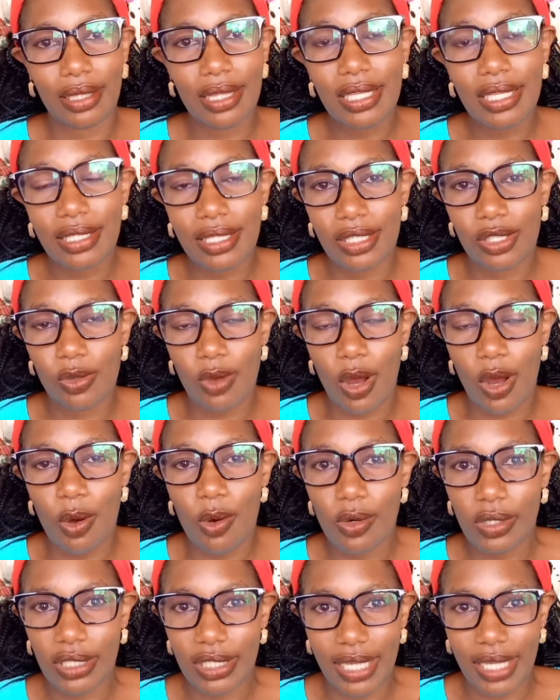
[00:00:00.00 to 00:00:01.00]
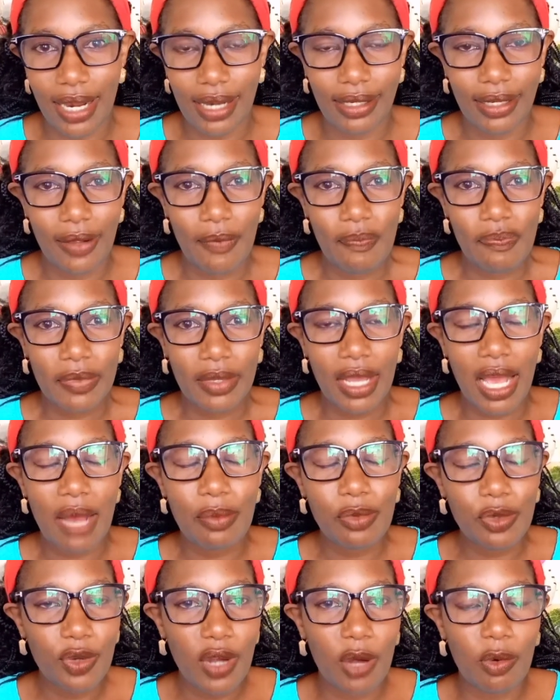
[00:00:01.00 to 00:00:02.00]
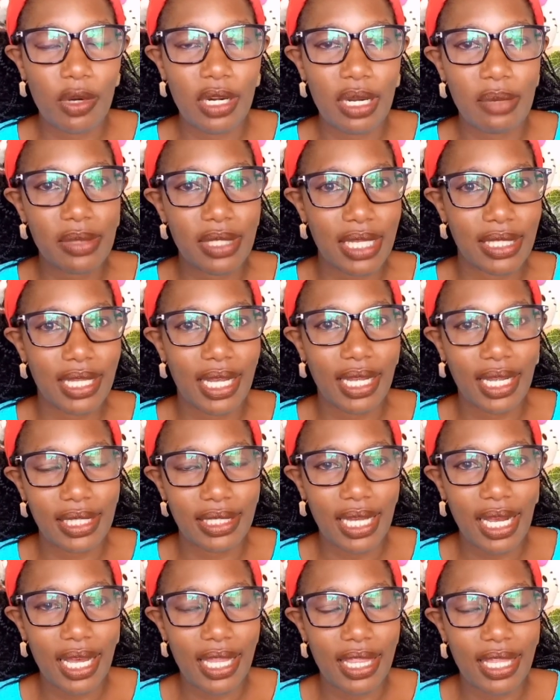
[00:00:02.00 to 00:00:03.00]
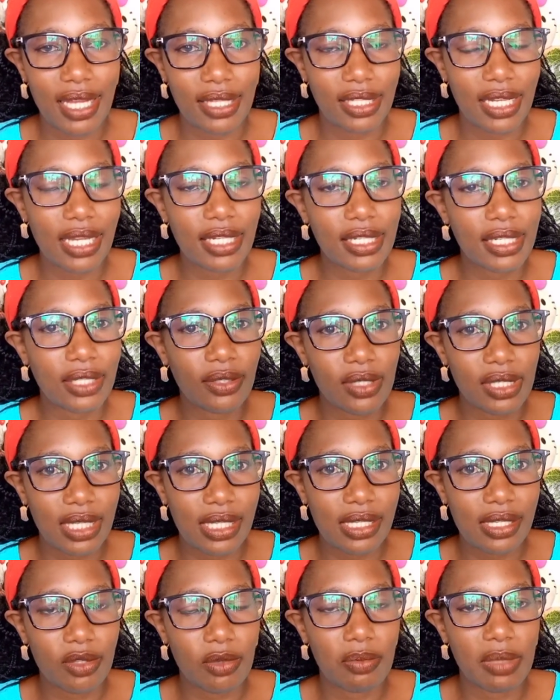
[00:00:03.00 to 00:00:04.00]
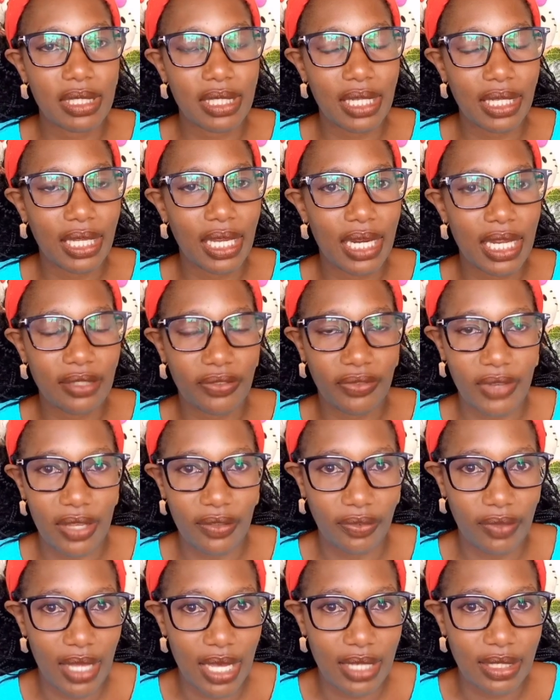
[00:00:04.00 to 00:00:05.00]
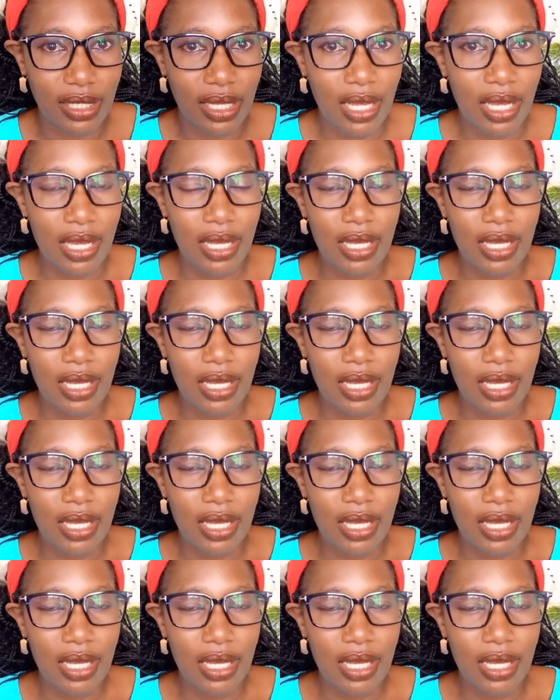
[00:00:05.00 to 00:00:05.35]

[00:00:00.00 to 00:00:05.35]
this is your own child. I'm sure hakuna mzazi angetaka their child innocence to be taken at 5 years.